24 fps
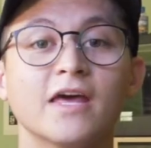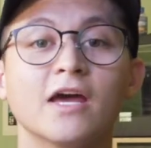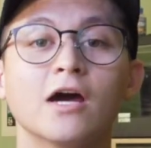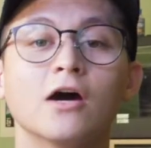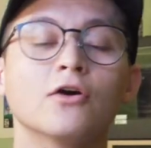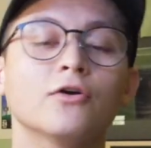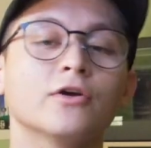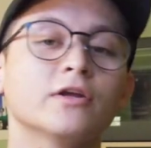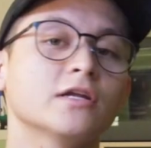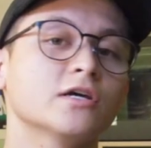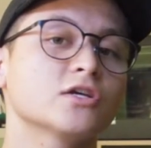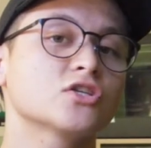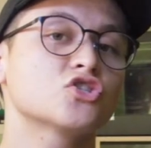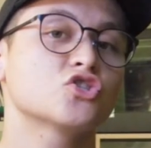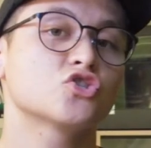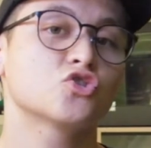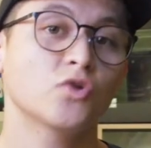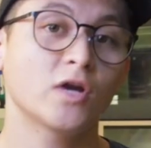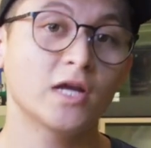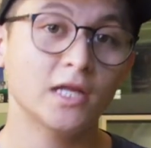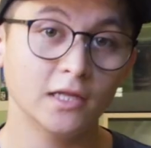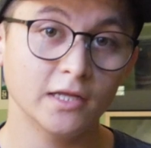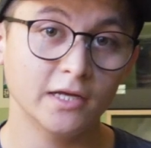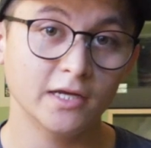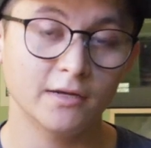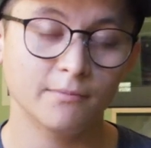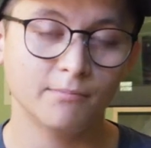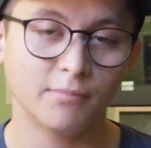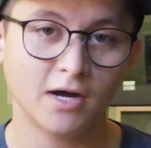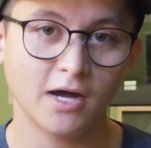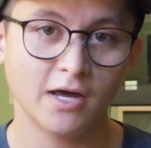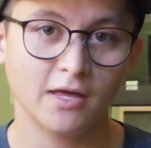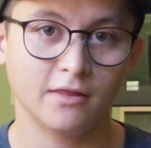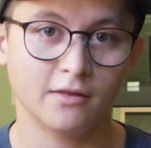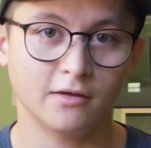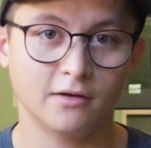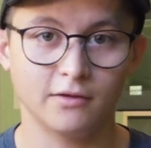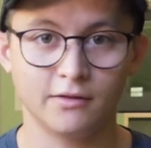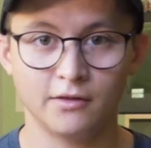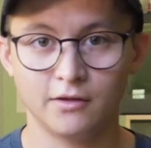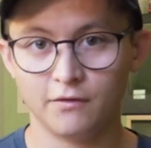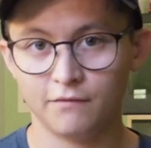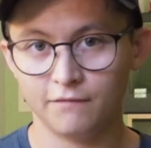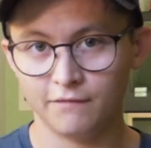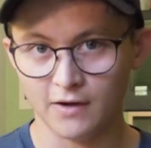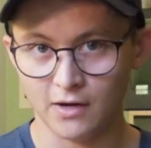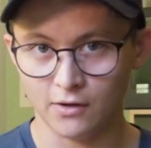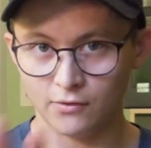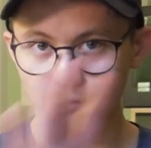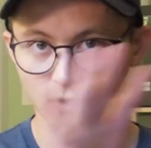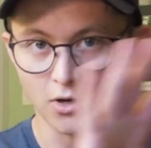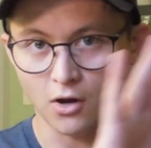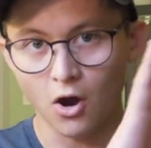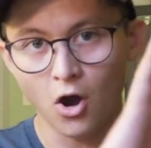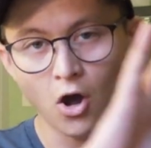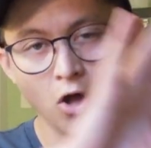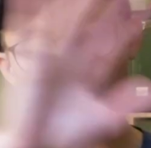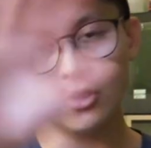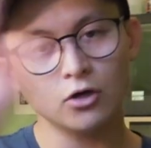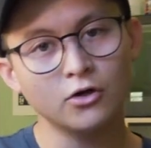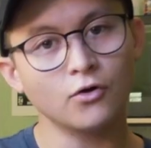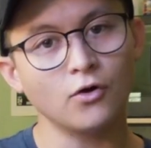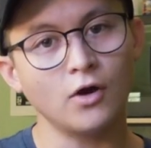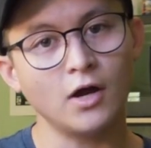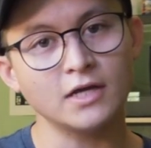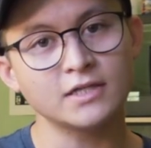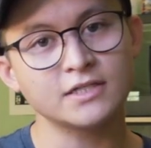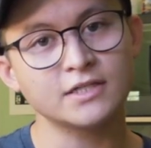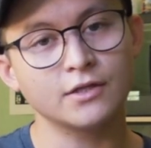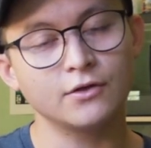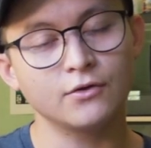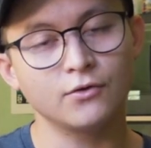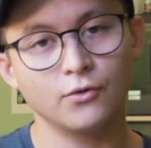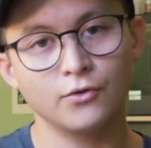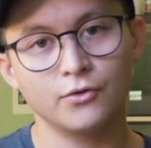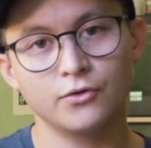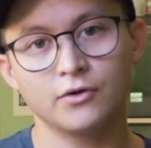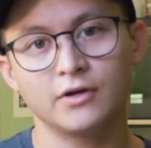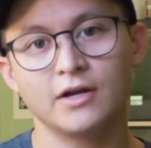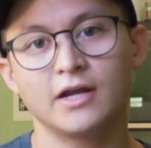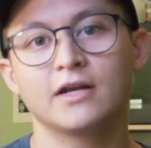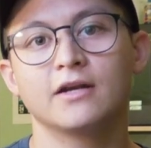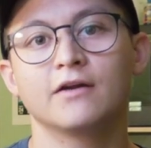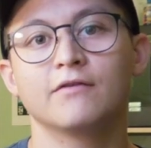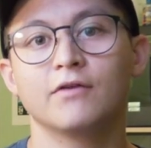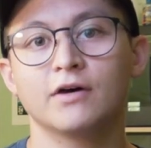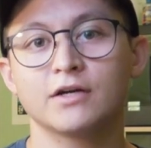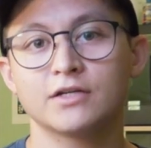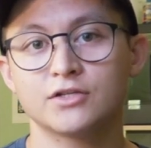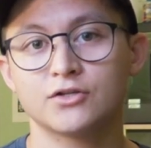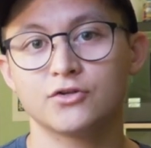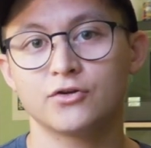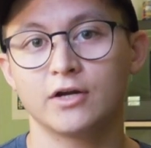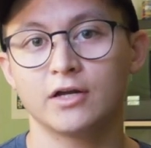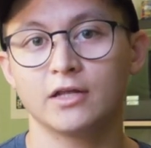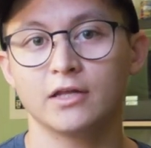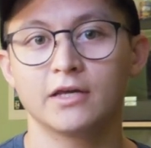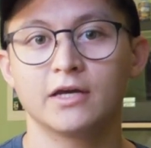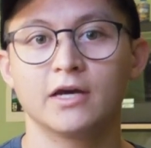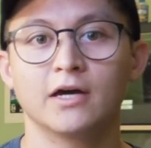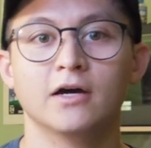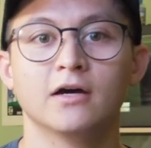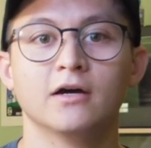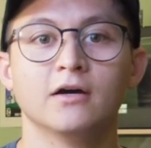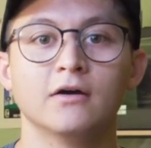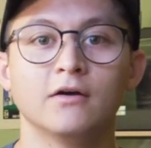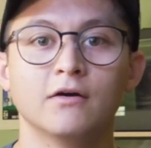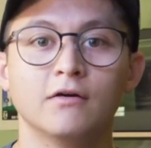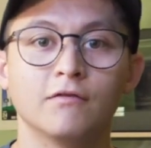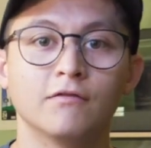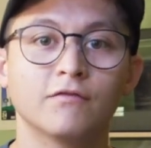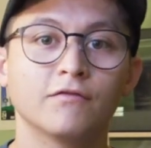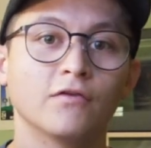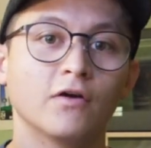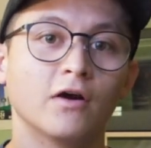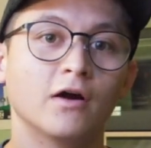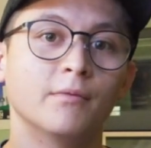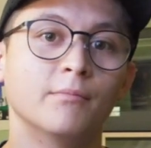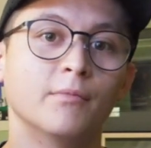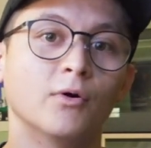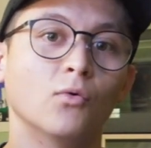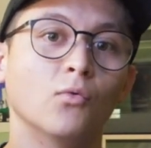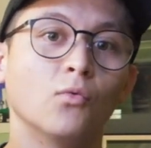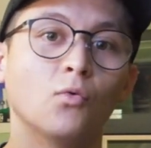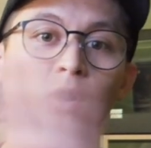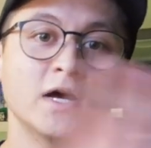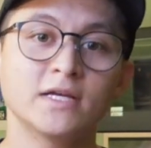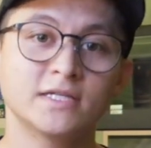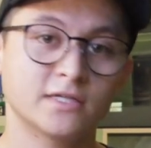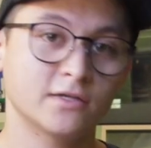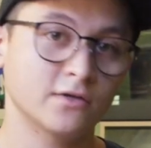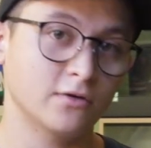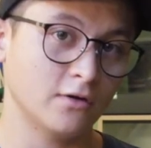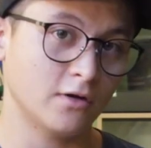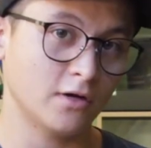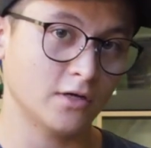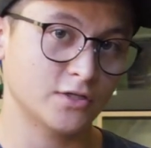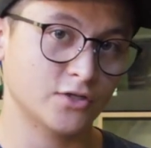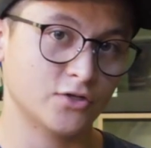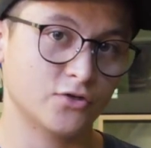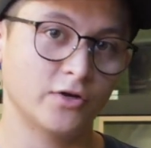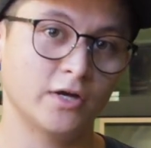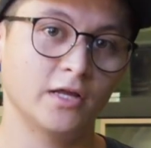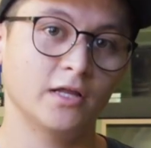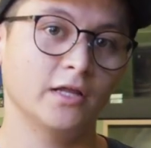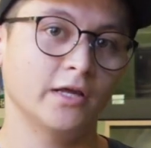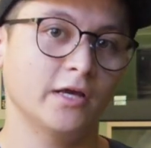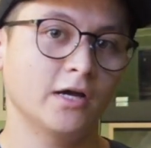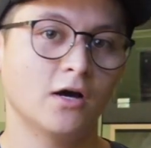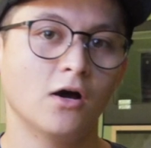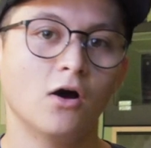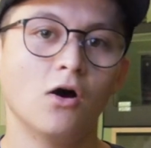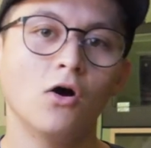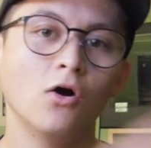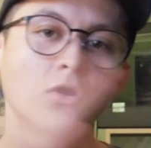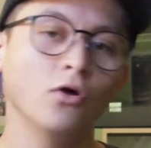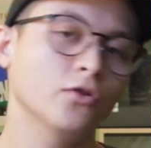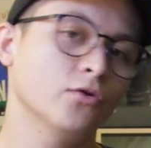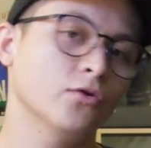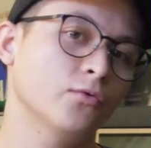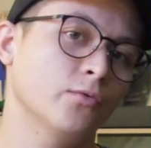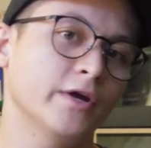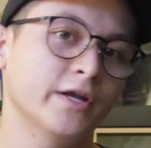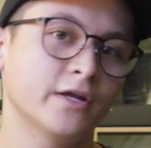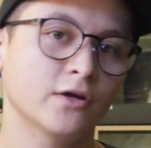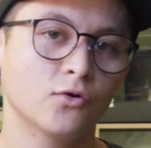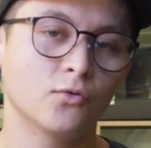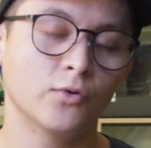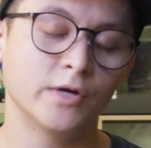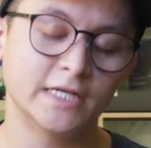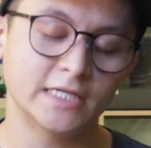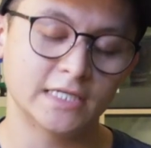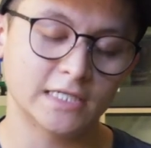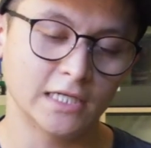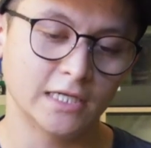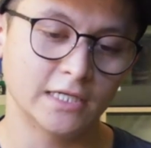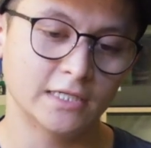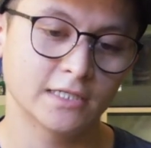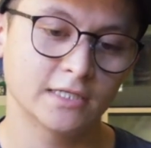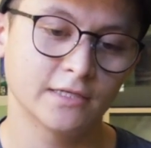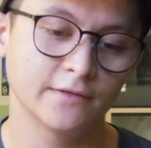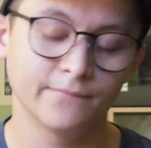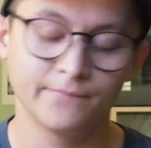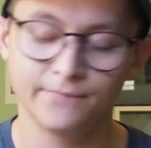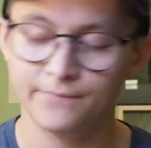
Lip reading: They are an Australian python. They're found all across the northern end of Australia, from Western Australia all the way to Queensland.